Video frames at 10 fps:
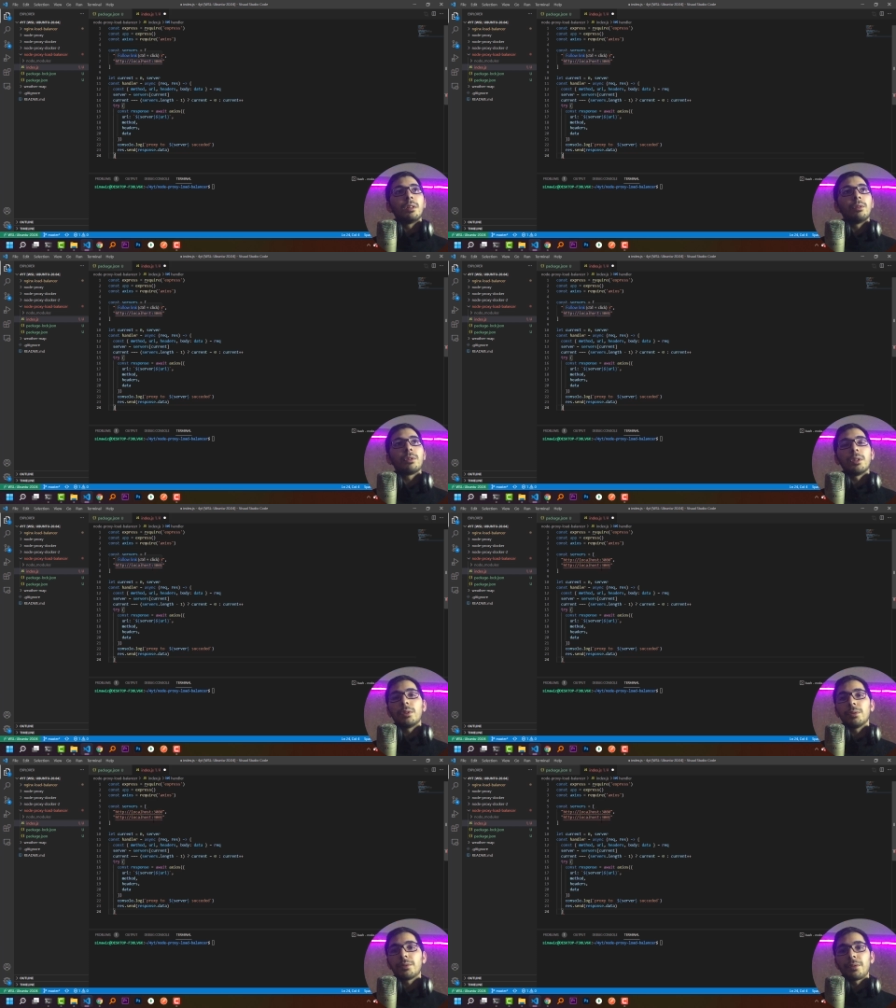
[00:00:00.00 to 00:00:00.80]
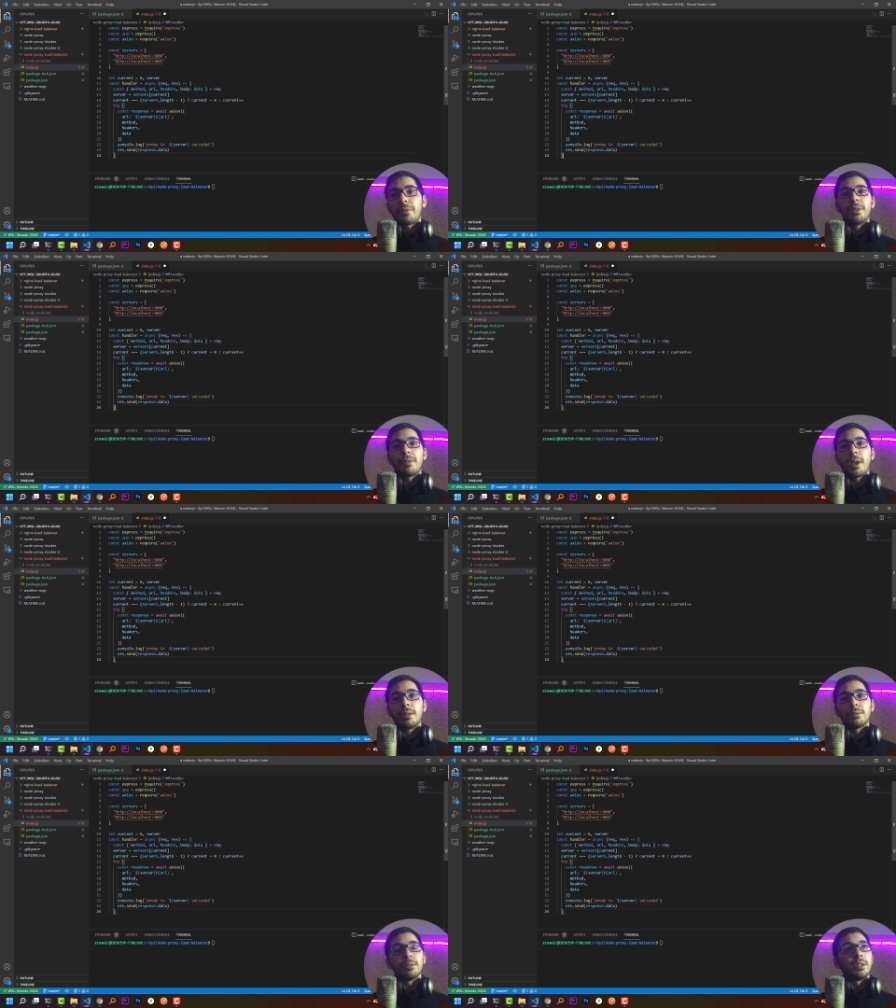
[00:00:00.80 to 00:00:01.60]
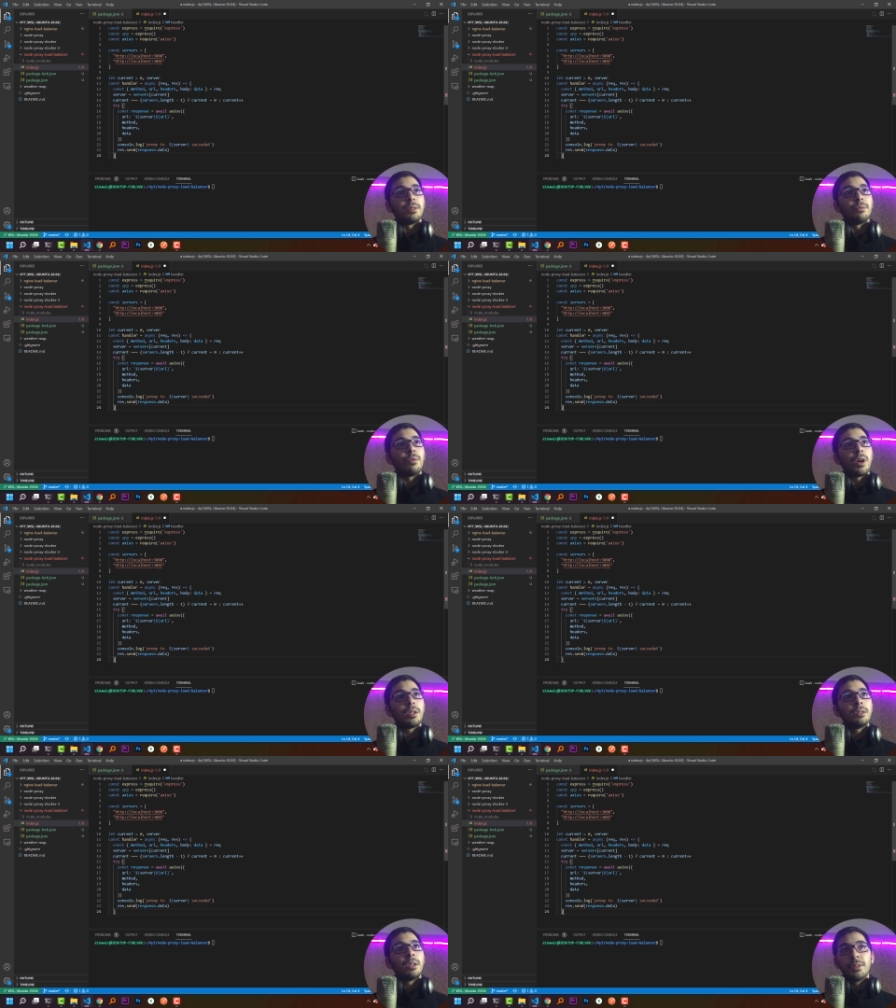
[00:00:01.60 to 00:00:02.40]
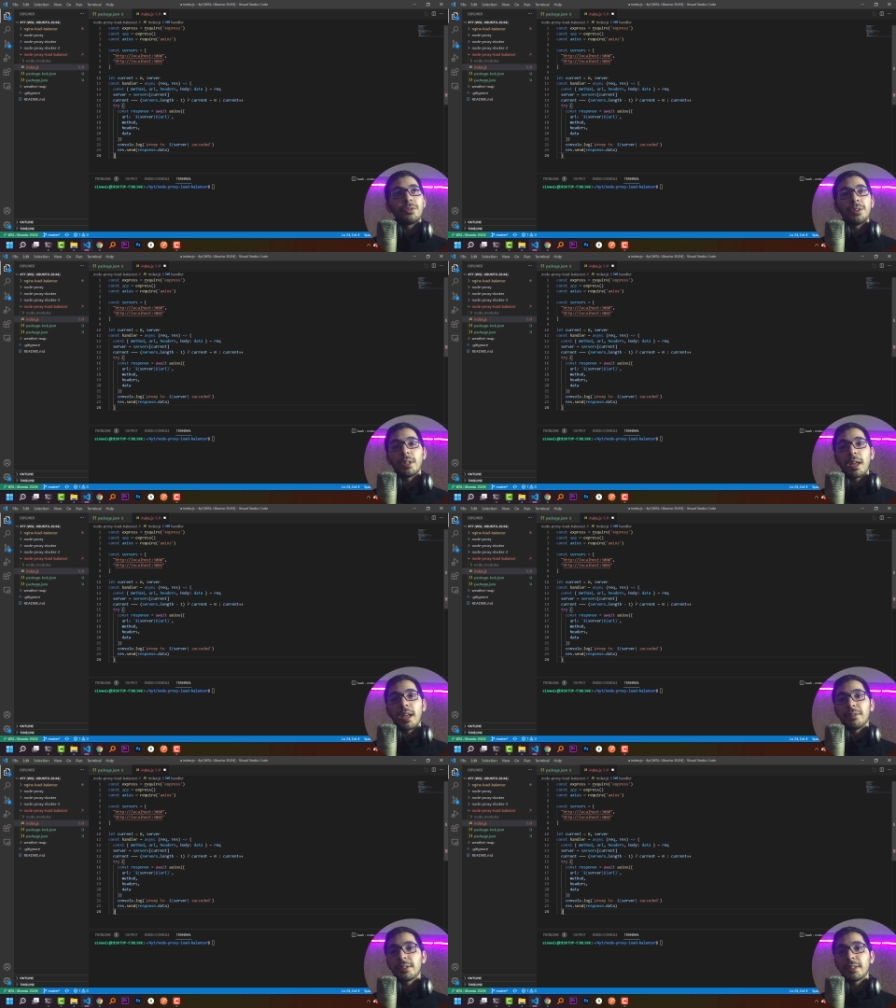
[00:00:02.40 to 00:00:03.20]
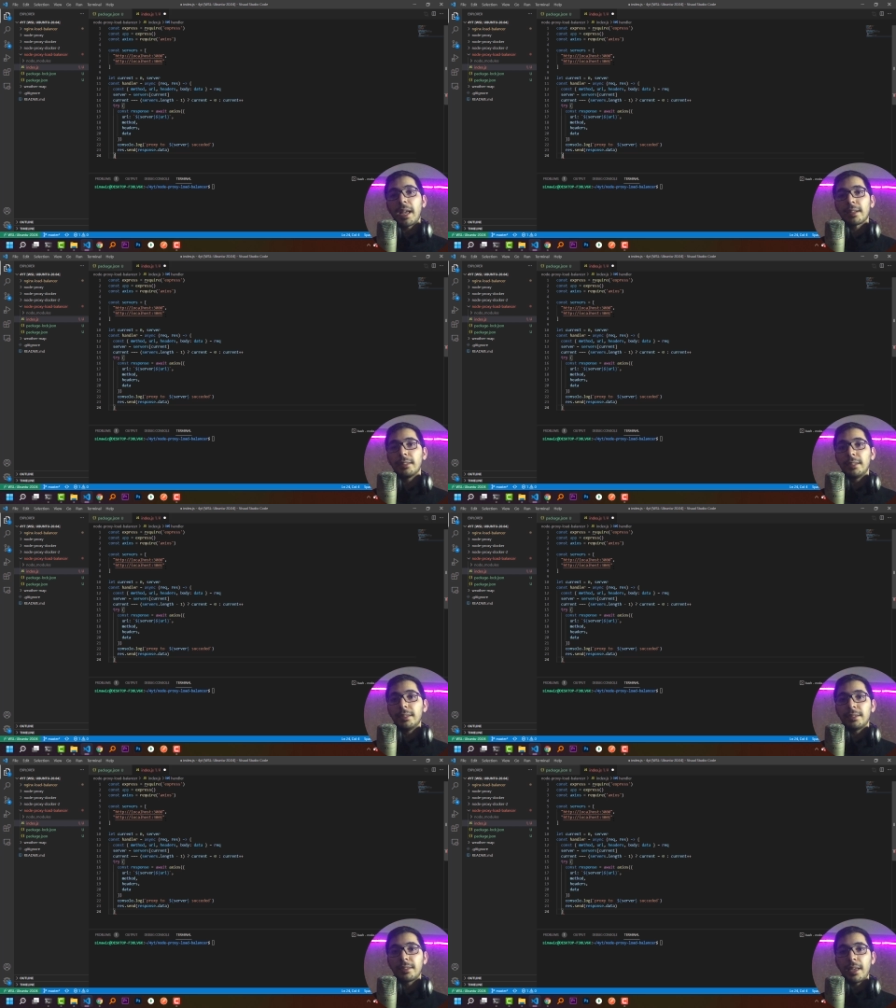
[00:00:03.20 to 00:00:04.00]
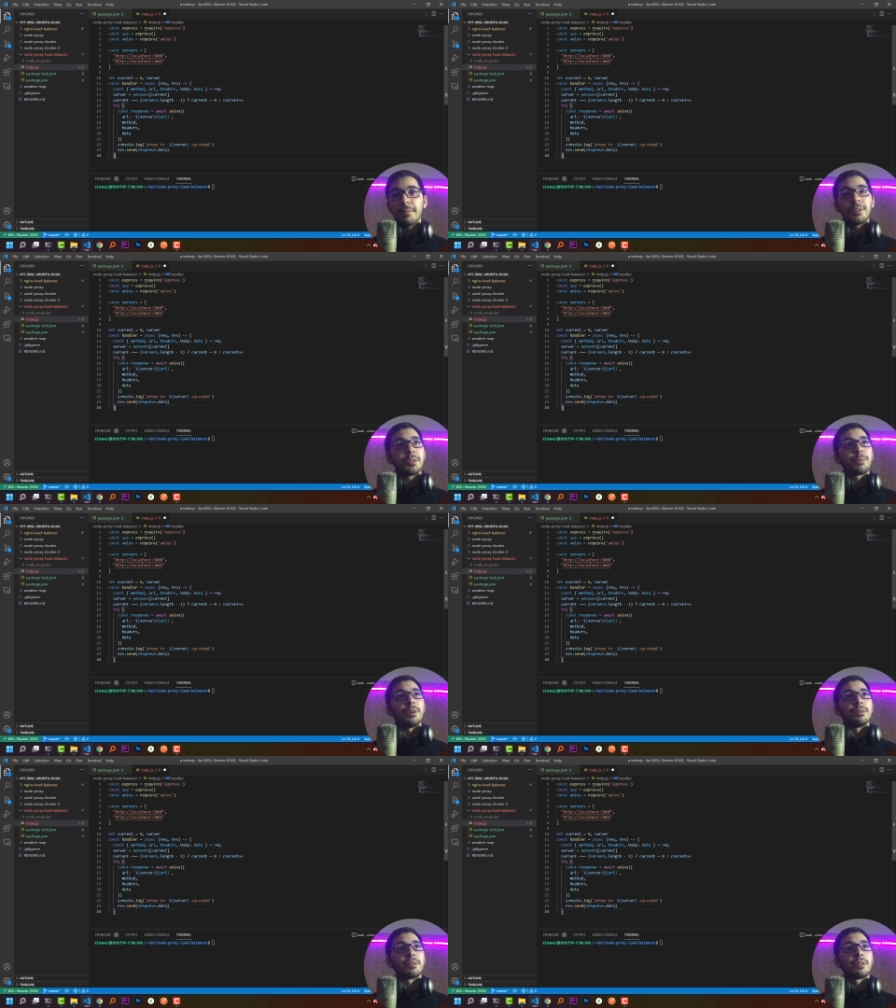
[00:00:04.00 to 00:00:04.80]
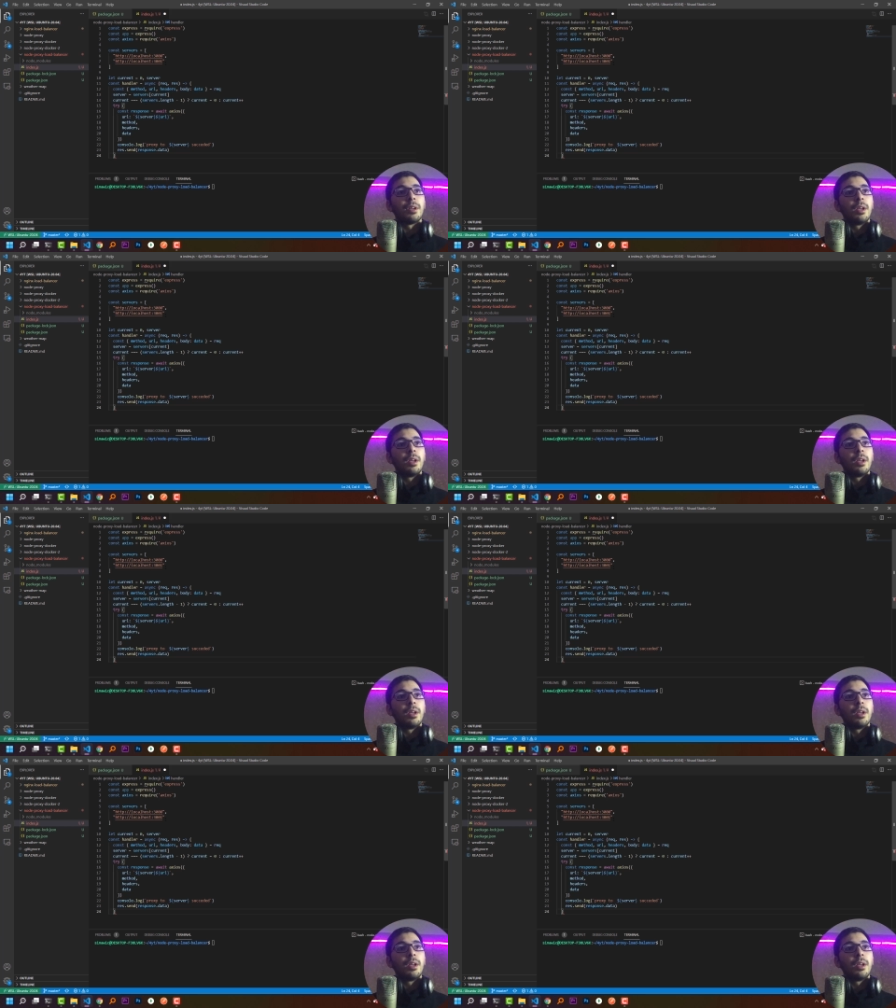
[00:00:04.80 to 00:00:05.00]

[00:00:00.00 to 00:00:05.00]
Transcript: localhost 3001 which will have exactly the same response.